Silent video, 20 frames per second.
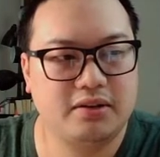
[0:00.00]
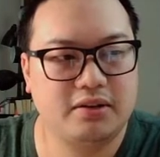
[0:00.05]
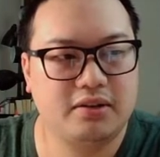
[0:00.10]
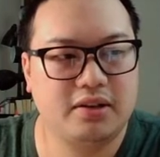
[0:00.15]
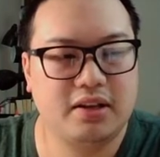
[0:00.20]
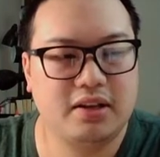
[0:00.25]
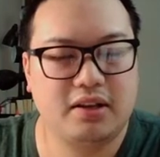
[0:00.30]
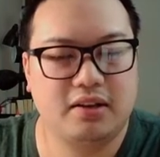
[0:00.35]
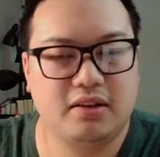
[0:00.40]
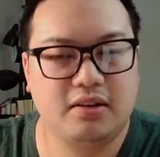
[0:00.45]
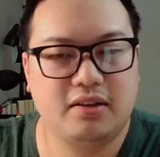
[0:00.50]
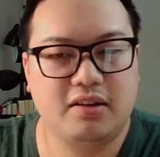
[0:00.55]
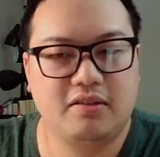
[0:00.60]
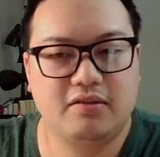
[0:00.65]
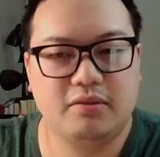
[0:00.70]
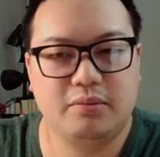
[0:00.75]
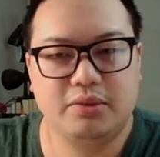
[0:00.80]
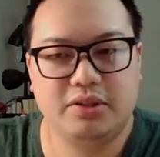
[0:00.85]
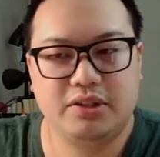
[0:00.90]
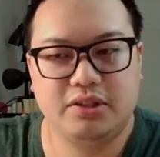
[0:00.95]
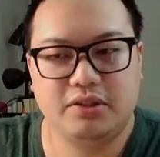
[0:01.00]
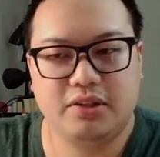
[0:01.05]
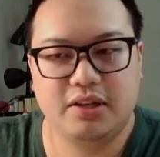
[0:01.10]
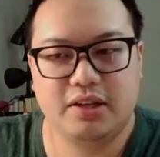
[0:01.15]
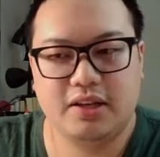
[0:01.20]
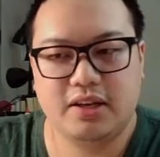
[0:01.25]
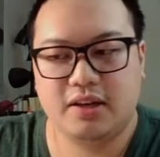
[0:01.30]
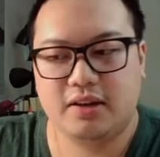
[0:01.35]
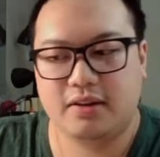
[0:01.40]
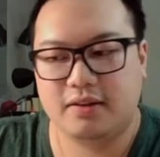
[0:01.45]
they give them a deal they
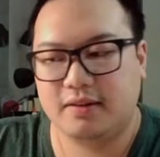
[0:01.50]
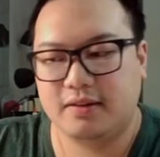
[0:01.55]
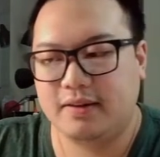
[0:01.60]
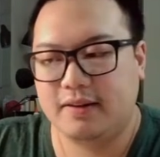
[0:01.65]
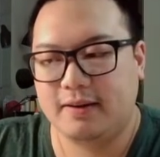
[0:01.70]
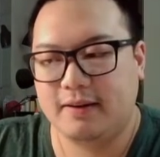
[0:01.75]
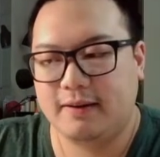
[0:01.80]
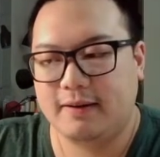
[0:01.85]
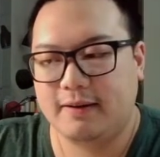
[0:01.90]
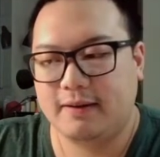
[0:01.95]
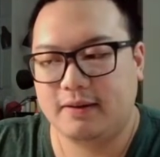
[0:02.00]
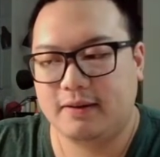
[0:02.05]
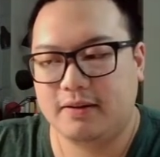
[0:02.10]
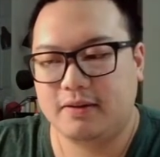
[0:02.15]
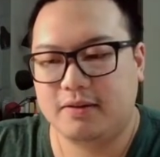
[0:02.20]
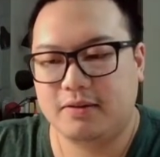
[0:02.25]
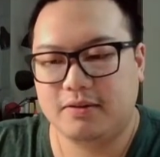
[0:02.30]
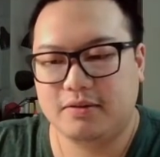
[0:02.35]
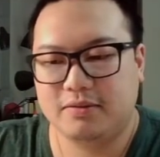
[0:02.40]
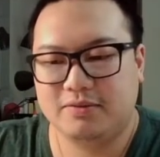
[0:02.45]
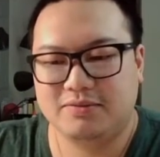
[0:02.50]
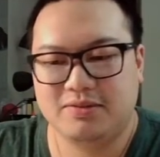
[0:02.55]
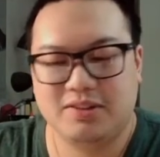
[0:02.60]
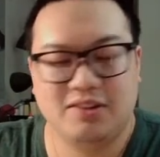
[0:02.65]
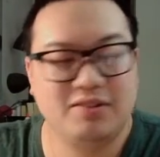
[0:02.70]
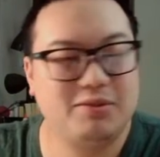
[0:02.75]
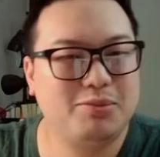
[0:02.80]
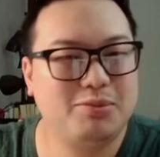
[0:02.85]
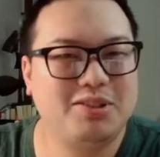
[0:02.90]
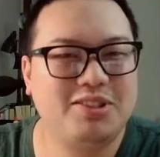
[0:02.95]
can't, give
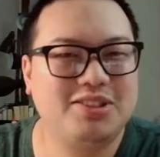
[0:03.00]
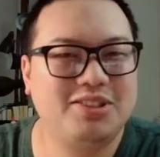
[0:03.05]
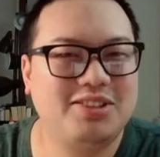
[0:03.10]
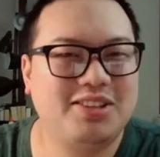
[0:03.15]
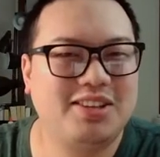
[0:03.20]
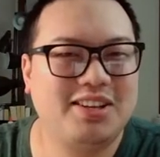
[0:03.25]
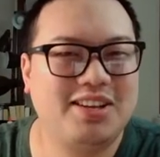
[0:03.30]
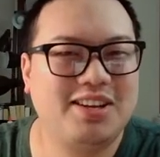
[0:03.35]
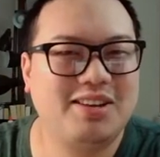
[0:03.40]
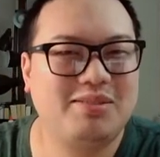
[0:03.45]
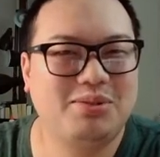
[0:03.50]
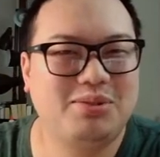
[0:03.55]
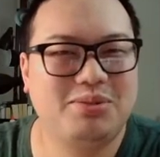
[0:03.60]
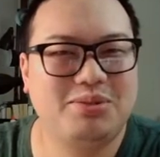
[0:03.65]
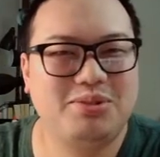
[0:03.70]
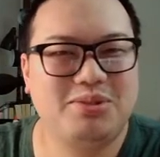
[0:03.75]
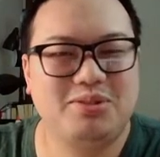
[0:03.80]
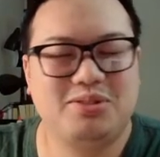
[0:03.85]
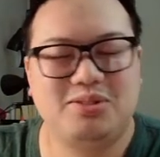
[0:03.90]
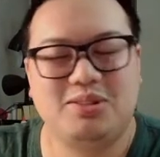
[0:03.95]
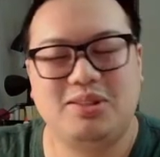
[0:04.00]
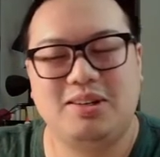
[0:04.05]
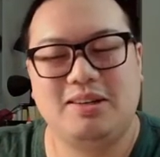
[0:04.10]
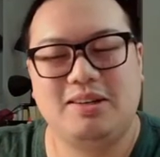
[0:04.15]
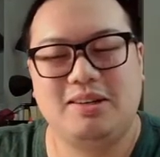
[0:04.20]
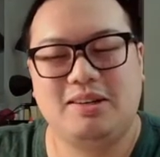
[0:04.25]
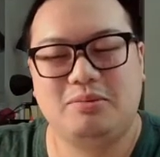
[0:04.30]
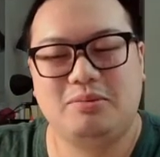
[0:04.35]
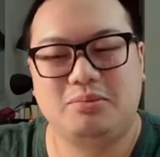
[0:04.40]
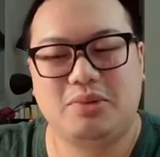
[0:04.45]
them a deal they can't refuse.
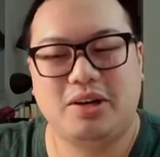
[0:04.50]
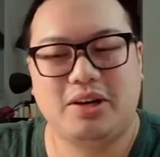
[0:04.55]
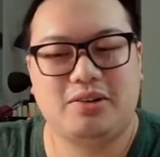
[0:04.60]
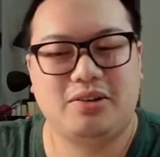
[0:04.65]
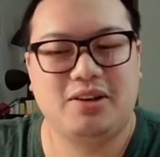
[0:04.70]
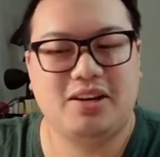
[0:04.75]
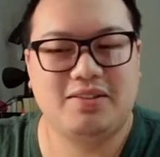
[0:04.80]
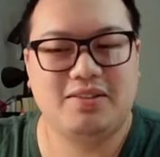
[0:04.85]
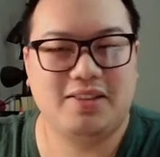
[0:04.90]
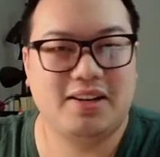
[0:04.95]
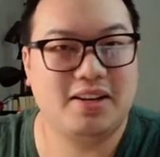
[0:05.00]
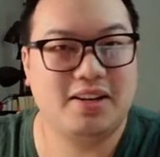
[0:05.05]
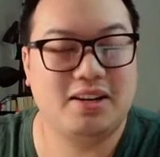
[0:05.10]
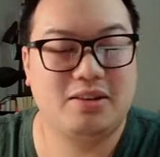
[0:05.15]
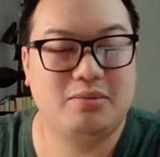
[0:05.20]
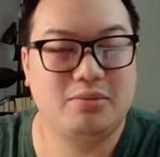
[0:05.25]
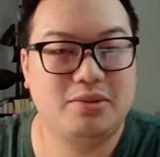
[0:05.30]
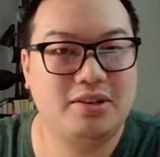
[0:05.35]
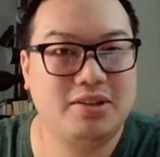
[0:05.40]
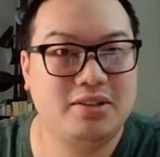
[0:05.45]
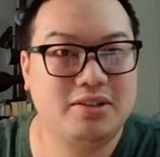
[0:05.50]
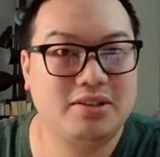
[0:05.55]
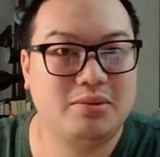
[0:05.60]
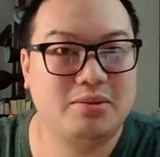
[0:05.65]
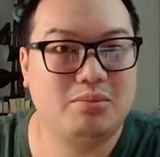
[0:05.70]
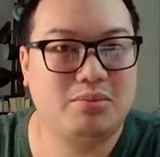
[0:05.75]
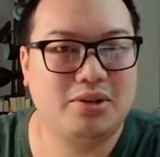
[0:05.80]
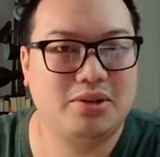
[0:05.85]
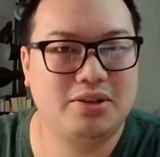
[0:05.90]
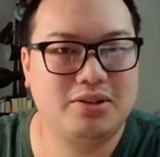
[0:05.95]
But I don't have that kind of money because I'm
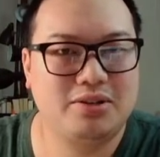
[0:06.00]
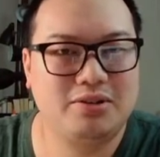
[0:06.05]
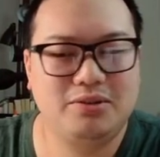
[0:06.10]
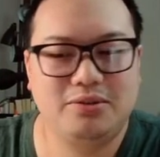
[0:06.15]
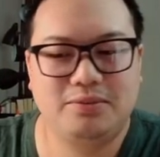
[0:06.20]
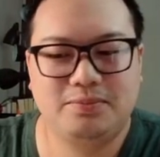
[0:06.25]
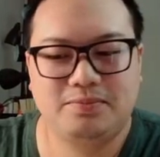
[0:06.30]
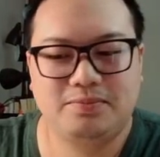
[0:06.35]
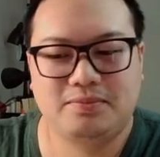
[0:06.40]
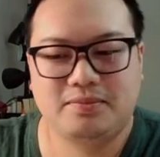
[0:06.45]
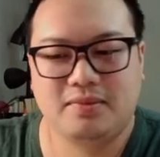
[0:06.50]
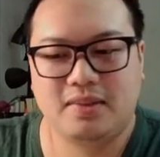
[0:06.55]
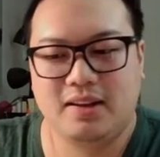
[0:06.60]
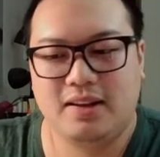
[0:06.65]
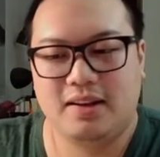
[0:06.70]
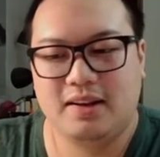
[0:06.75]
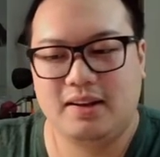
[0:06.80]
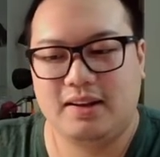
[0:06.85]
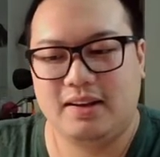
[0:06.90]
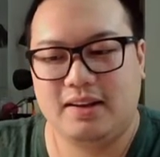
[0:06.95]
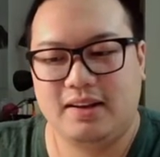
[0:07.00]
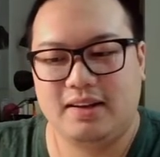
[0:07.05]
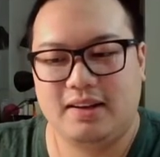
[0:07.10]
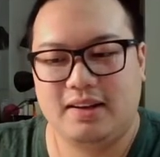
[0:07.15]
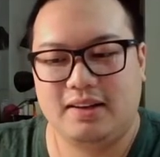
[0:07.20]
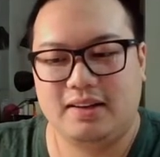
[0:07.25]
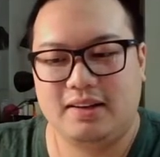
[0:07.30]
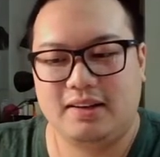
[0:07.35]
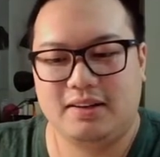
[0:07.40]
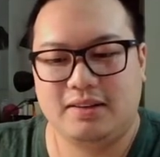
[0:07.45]
brand new,
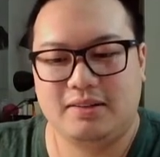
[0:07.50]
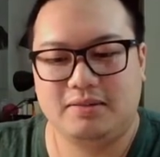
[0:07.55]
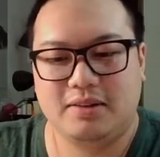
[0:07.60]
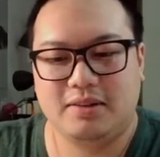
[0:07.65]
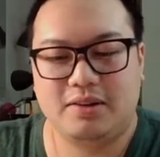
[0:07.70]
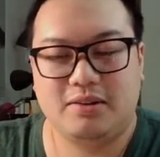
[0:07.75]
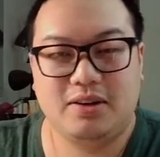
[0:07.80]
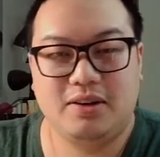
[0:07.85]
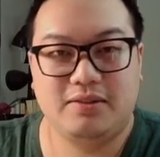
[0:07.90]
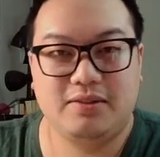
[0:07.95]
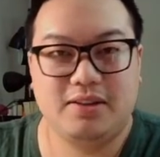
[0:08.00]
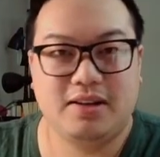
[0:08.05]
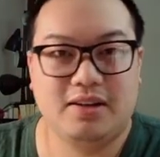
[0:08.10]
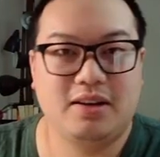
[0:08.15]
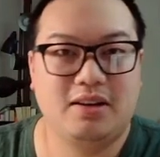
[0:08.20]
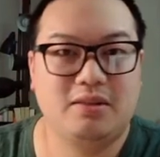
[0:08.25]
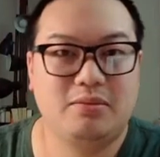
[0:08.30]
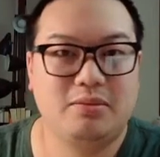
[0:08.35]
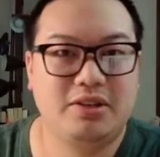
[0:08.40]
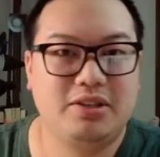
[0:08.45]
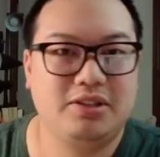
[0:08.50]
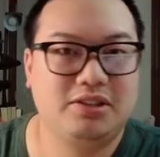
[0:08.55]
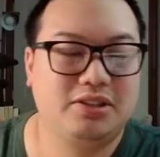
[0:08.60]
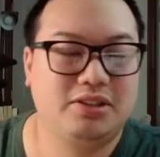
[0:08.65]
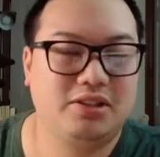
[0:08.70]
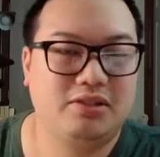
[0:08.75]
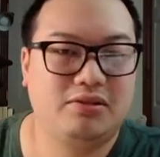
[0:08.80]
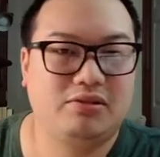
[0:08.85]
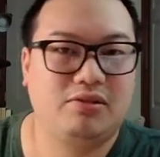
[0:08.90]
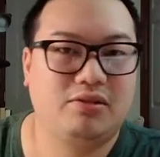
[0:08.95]
and I don't have that kind of money just
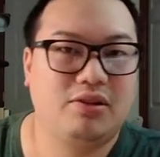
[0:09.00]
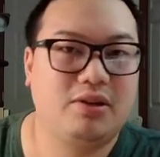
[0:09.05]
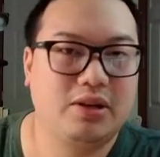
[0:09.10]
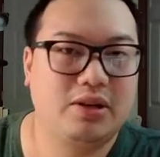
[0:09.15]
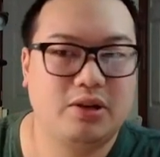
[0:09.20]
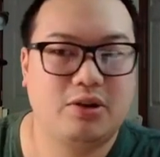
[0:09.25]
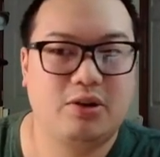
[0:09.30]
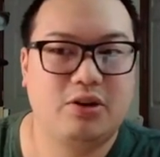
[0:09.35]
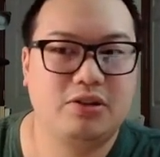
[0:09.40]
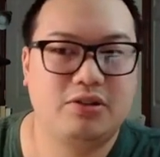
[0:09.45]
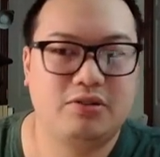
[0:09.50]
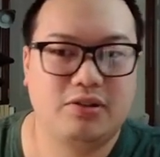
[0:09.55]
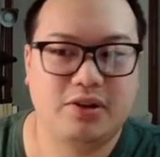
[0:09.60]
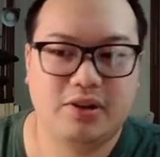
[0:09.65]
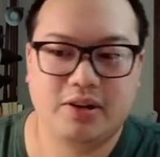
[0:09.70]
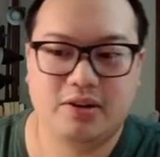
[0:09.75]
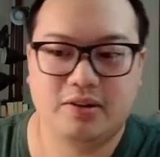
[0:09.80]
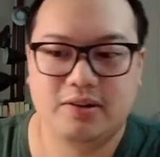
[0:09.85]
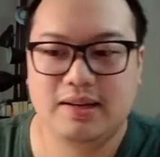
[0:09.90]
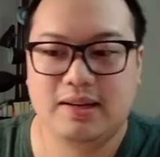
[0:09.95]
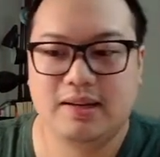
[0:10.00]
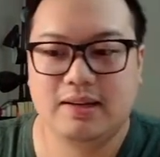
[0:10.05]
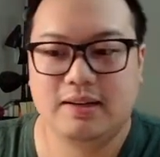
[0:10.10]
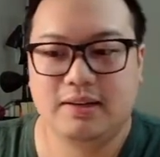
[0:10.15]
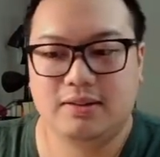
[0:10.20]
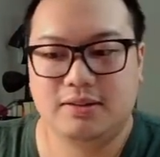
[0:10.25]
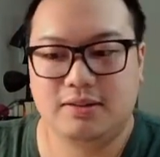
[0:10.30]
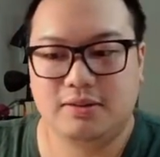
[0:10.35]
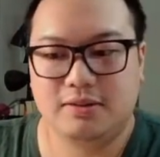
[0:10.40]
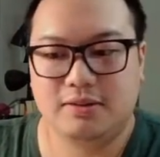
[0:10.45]
to throw at cards right now.
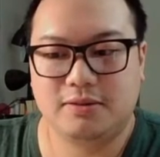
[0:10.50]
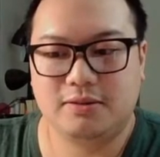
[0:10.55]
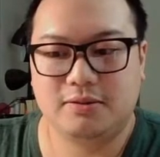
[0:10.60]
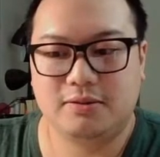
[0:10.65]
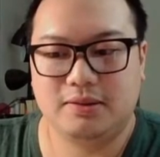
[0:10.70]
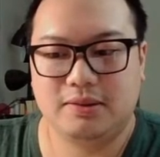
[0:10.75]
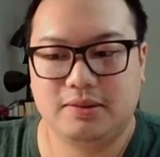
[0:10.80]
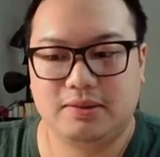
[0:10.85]
So